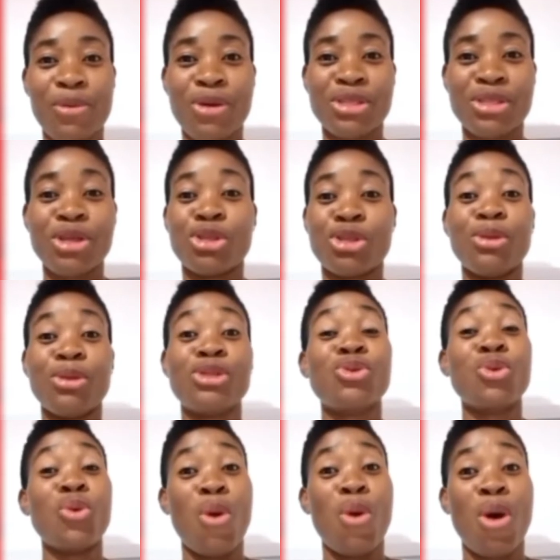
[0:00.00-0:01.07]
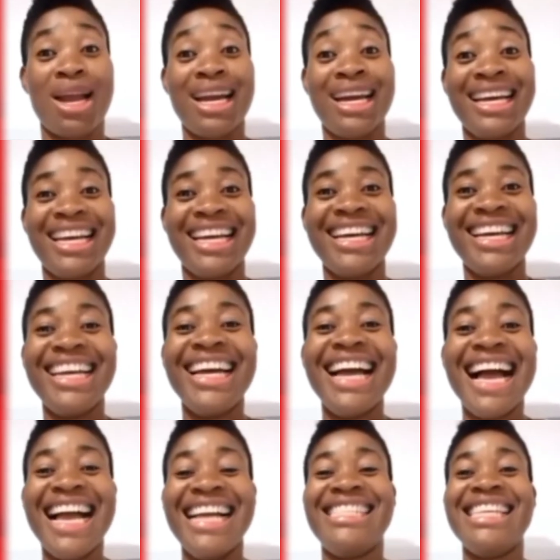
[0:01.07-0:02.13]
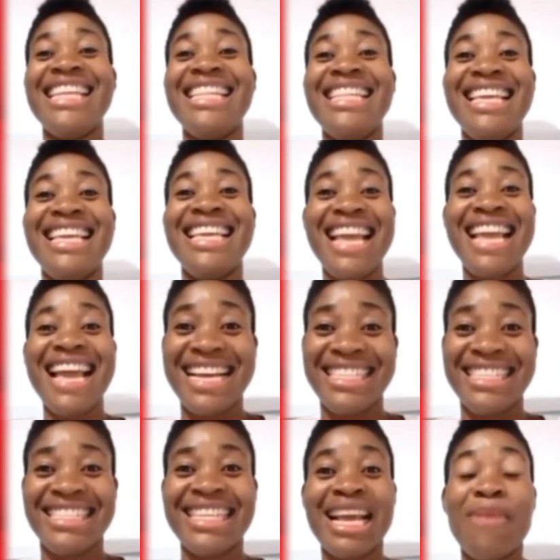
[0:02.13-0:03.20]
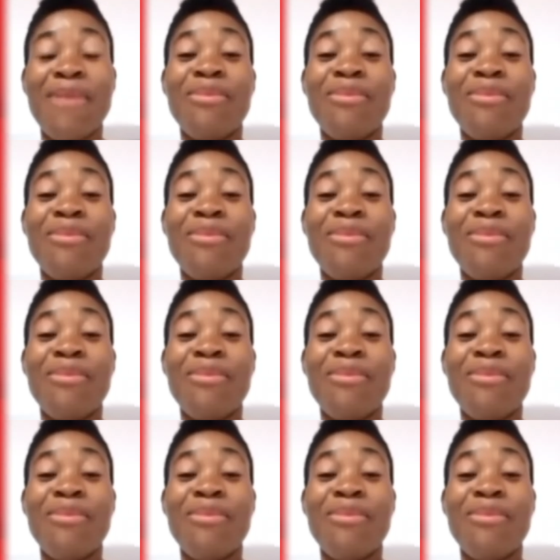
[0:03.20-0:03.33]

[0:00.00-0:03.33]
was not supposed to walk. I said, yes.